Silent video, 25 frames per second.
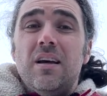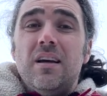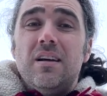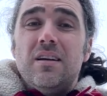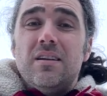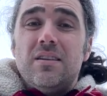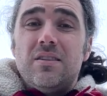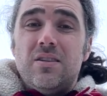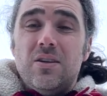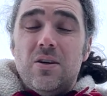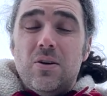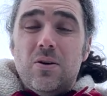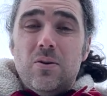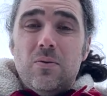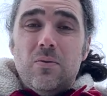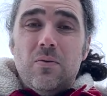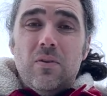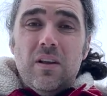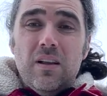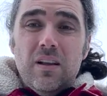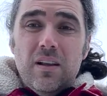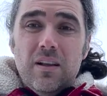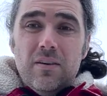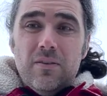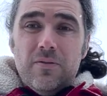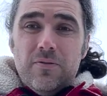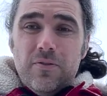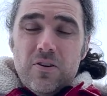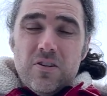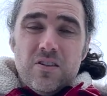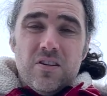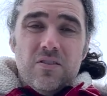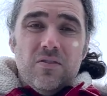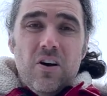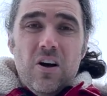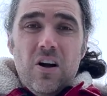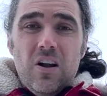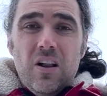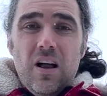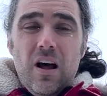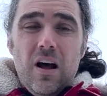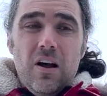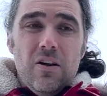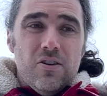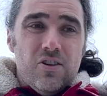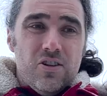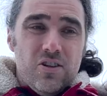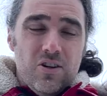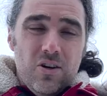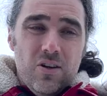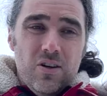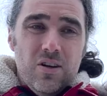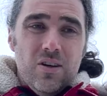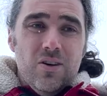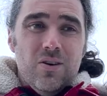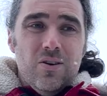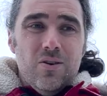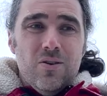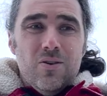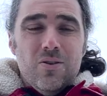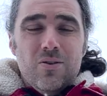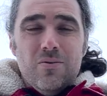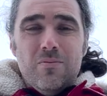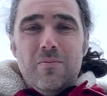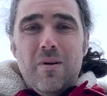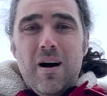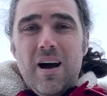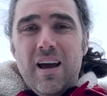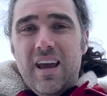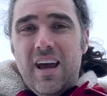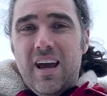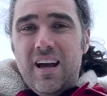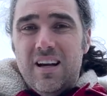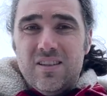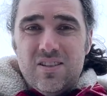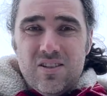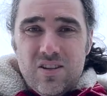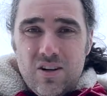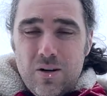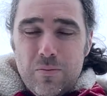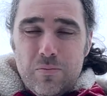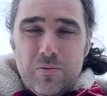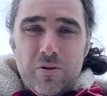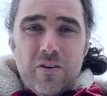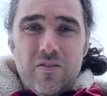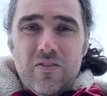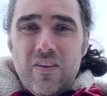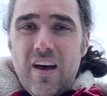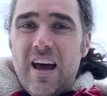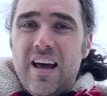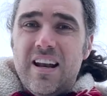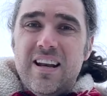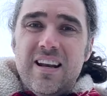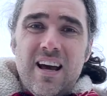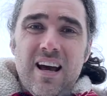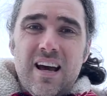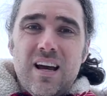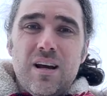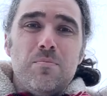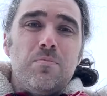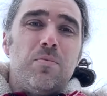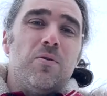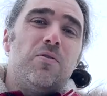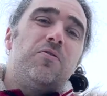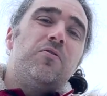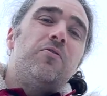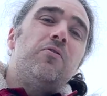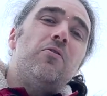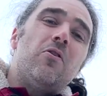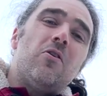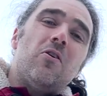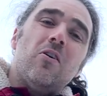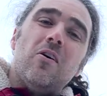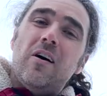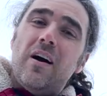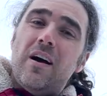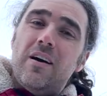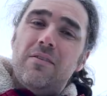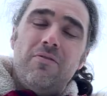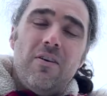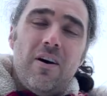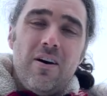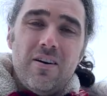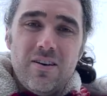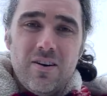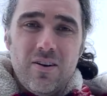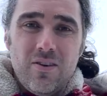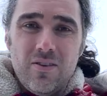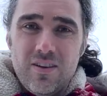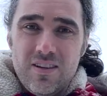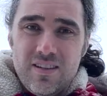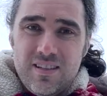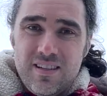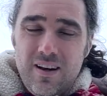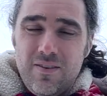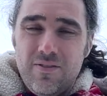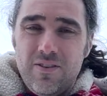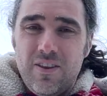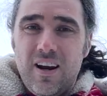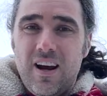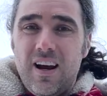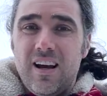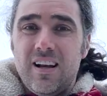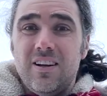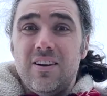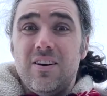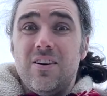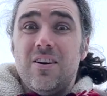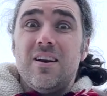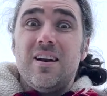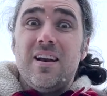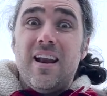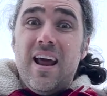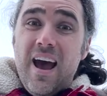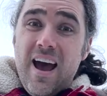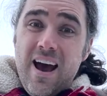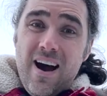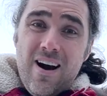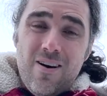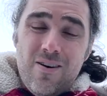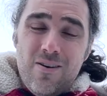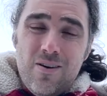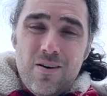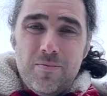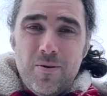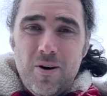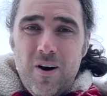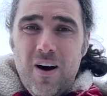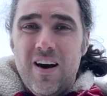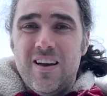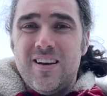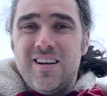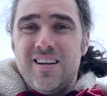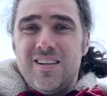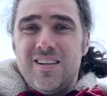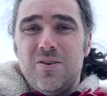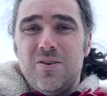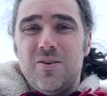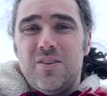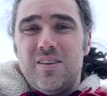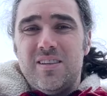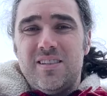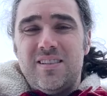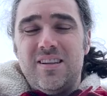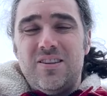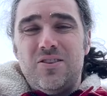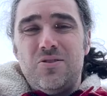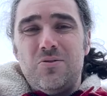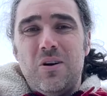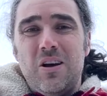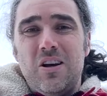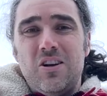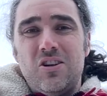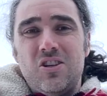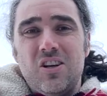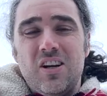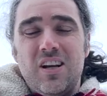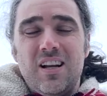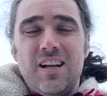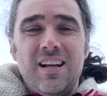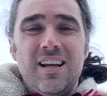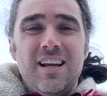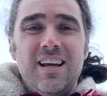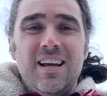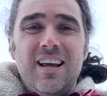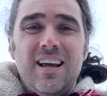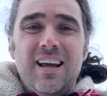So first of all, I'll show you my excerpt of that night before I found out the stuff that I had learned now about how to with the situation.